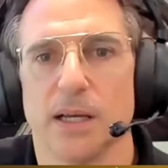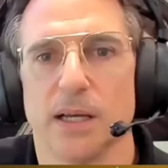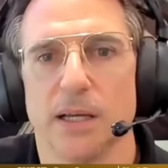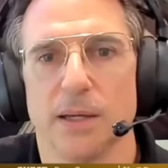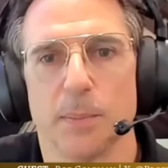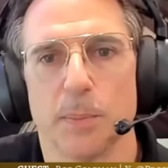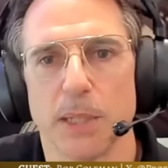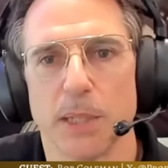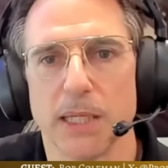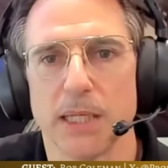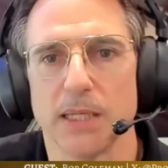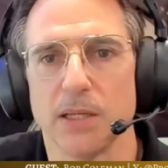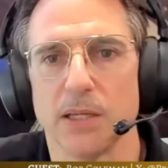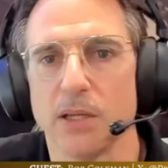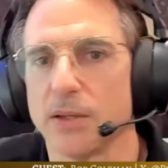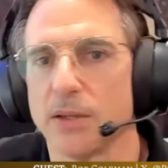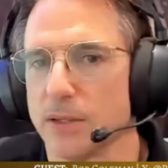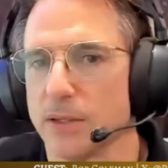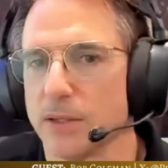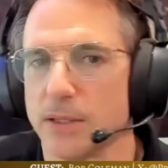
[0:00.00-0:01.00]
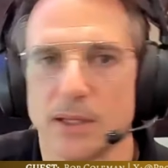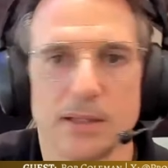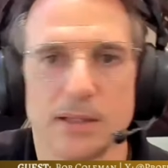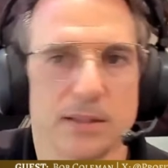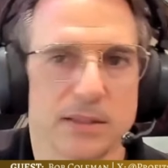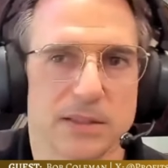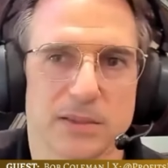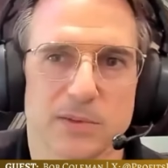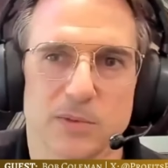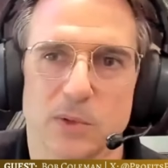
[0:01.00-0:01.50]
But you know,
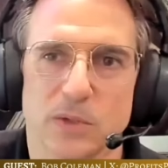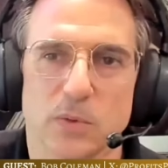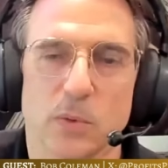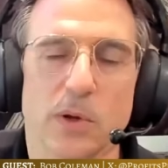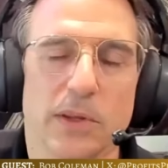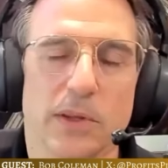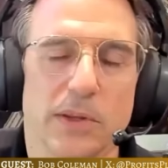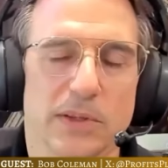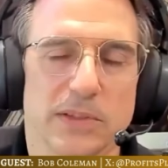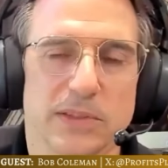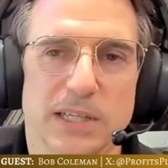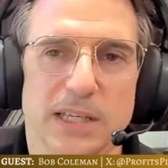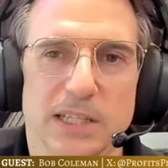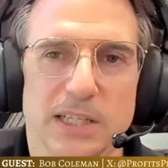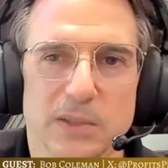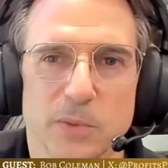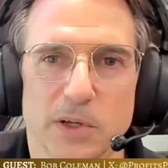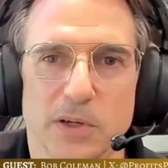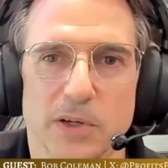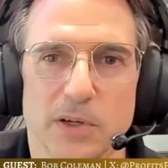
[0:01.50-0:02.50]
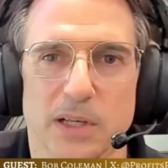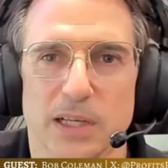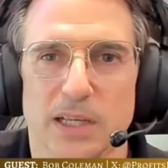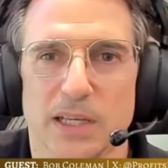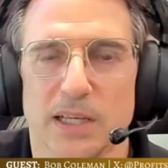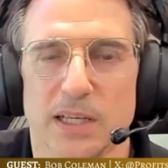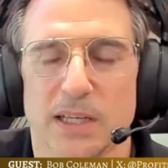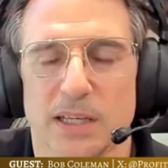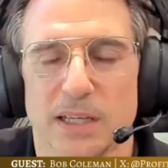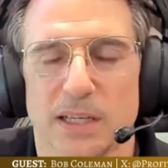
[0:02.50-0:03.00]
it's one of those things where,
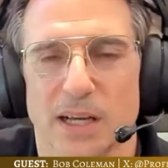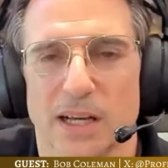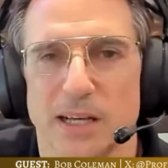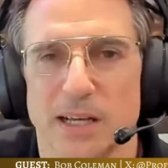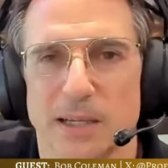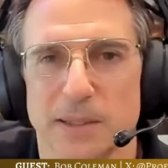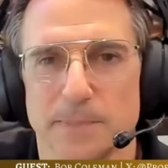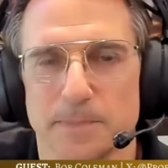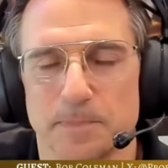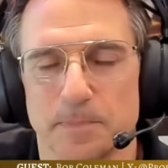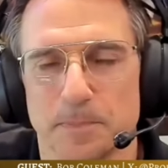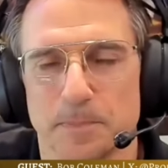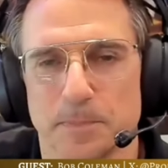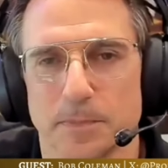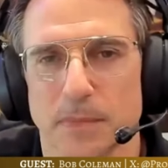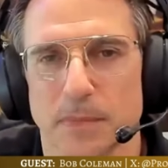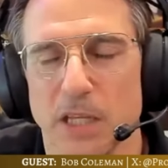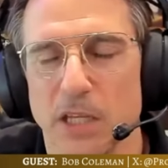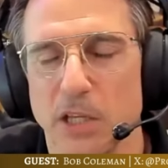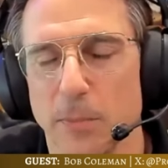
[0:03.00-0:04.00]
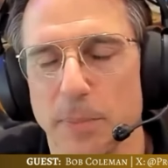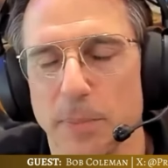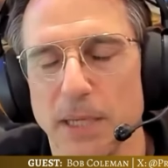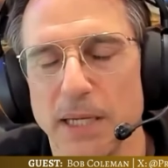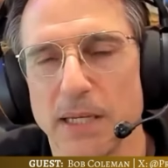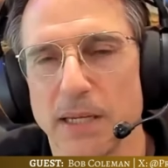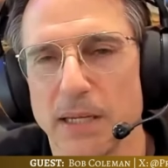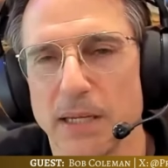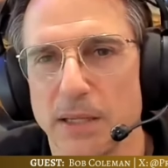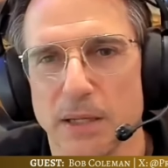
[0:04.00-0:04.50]

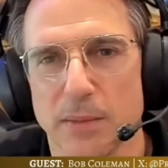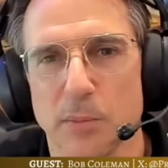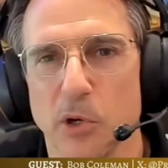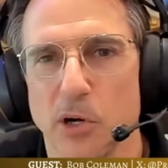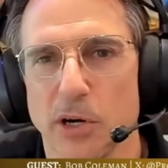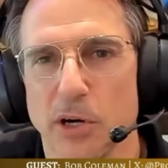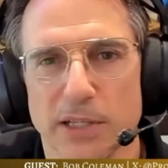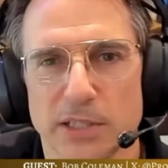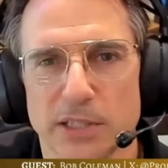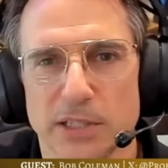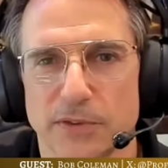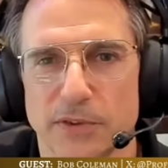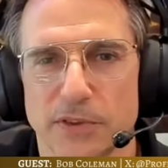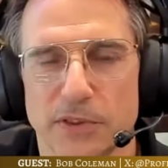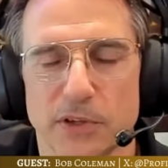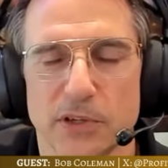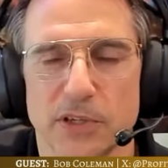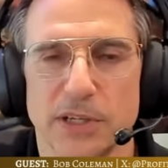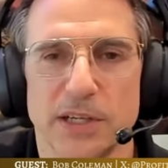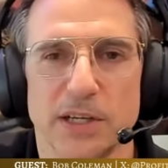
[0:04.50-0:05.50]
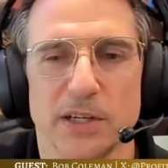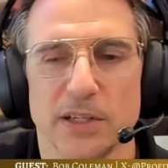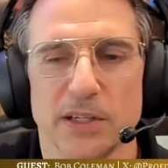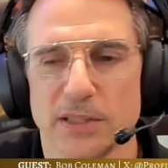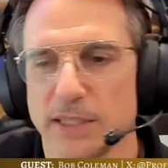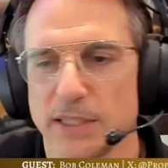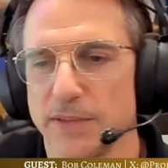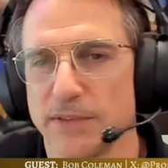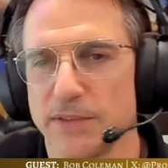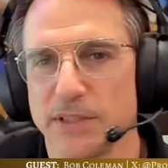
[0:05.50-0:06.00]
being in the markets for 30
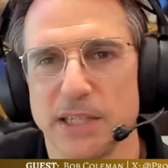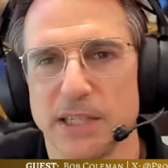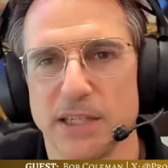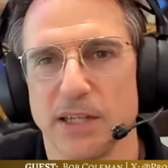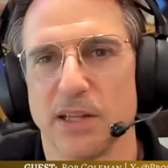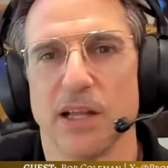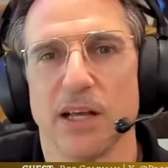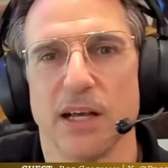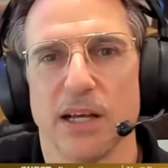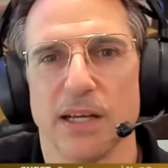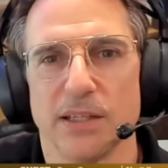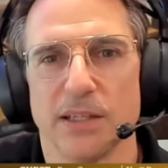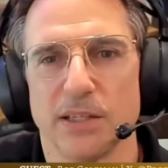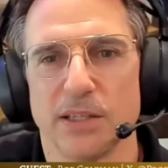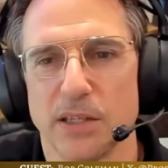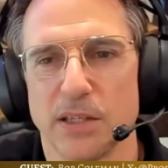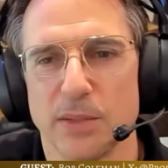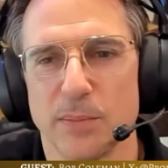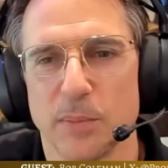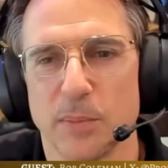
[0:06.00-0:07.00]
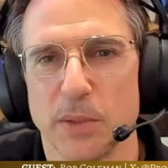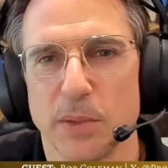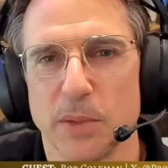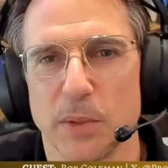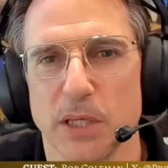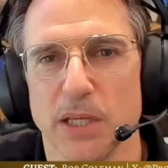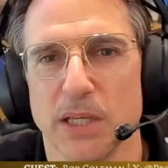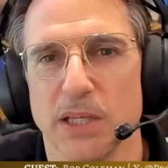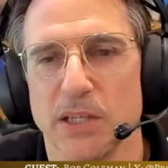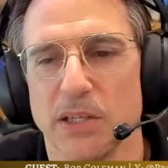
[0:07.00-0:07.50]
years, I've seen a lot.
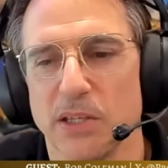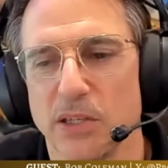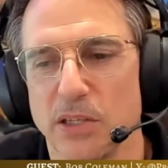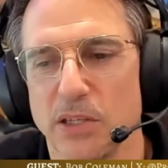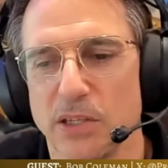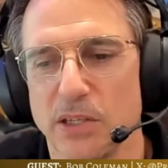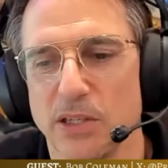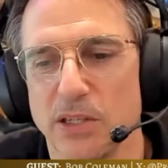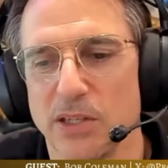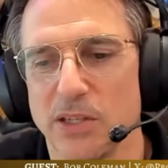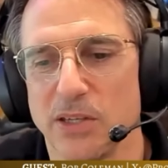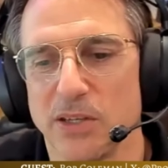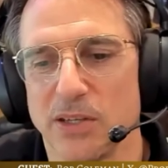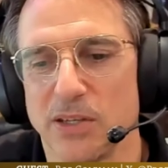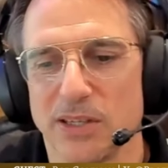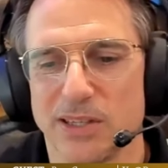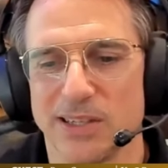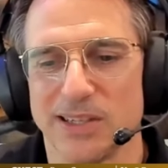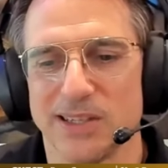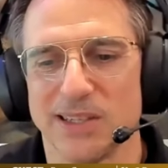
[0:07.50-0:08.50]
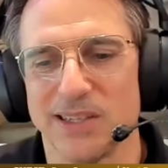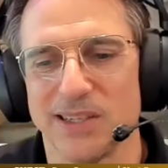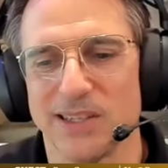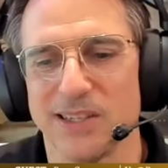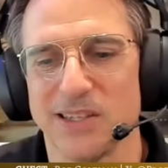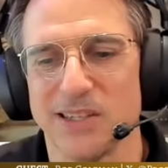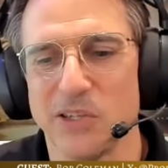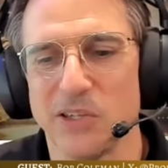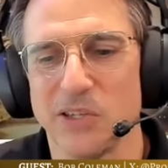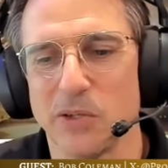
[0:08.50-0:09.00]

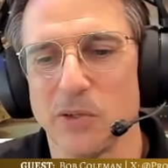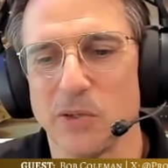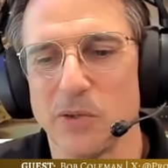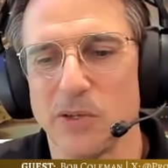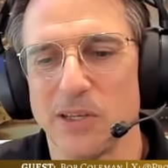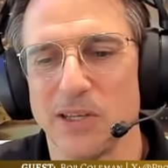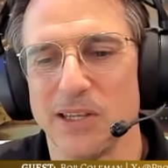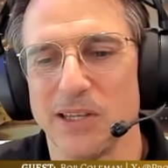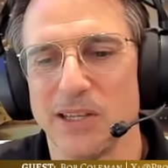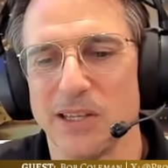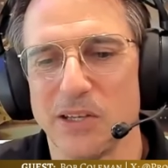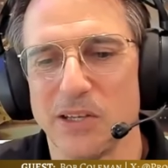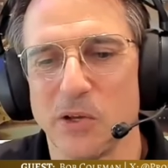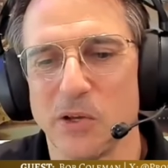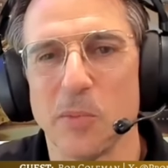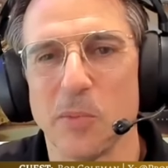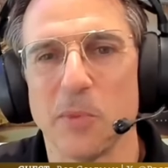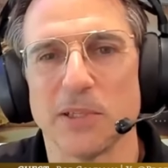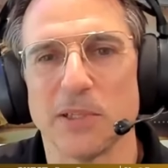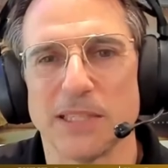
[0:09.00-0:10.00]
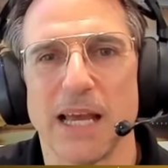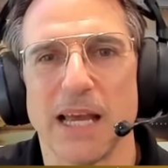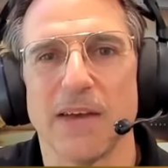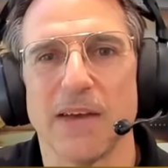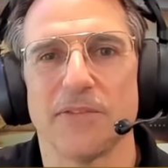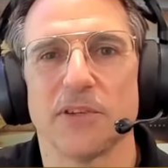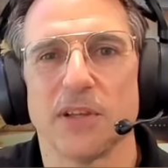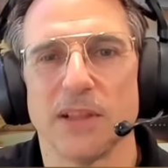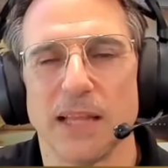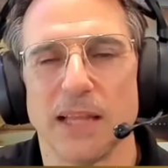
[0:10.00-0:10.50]
You almost
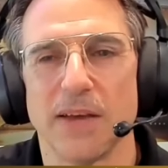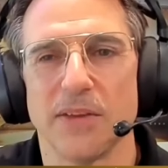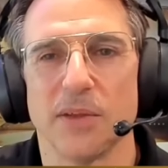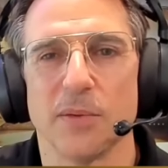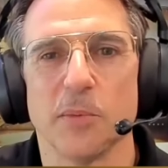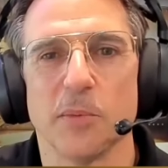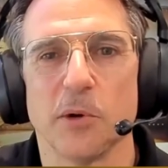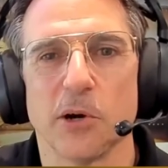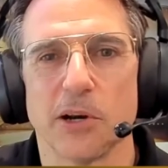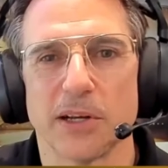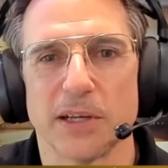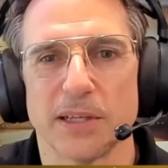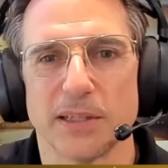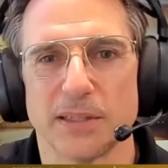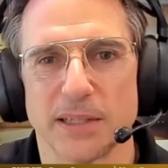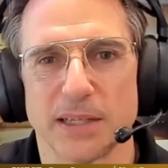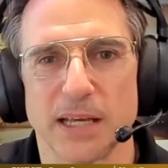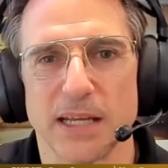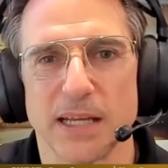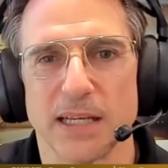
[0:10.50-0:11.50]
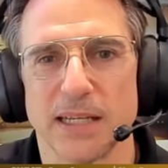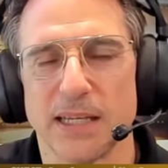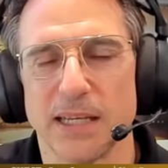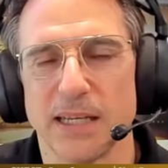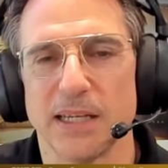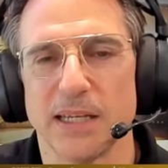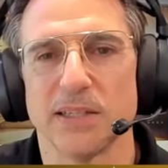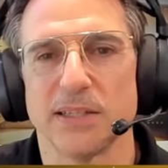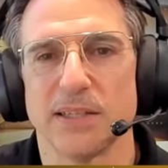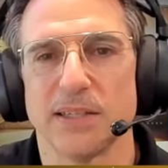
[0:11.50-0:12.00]
have to allow the market to kind of
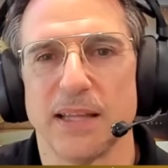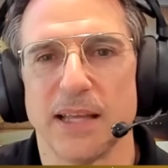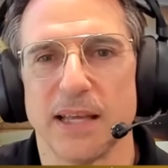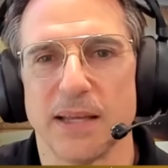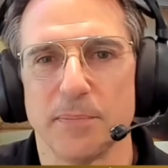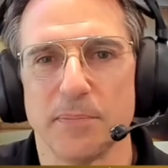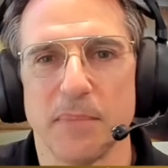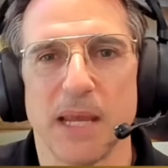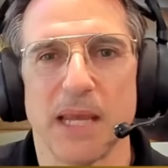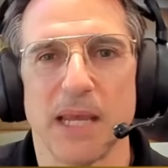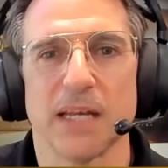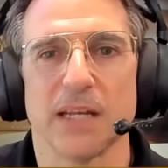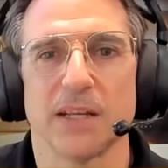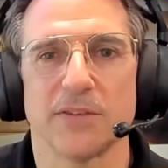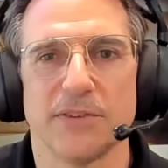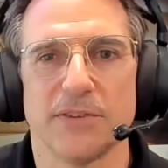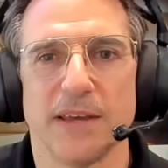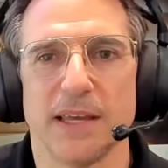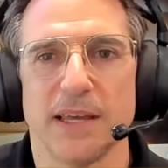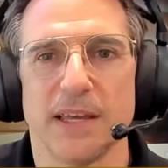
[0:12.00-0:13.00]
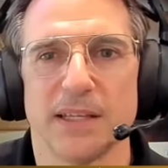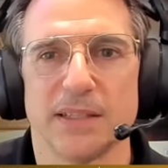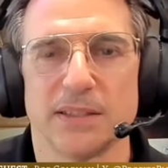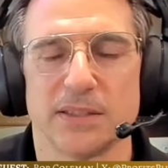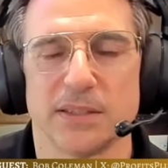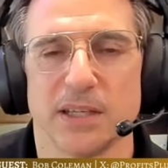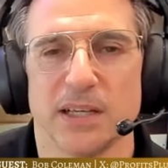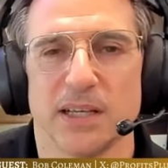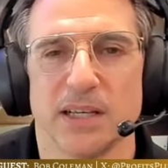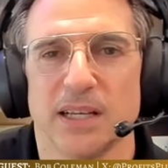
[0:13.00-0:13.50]
get into that manic
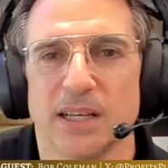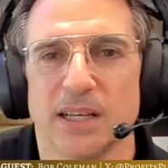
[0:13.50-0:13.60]
phase,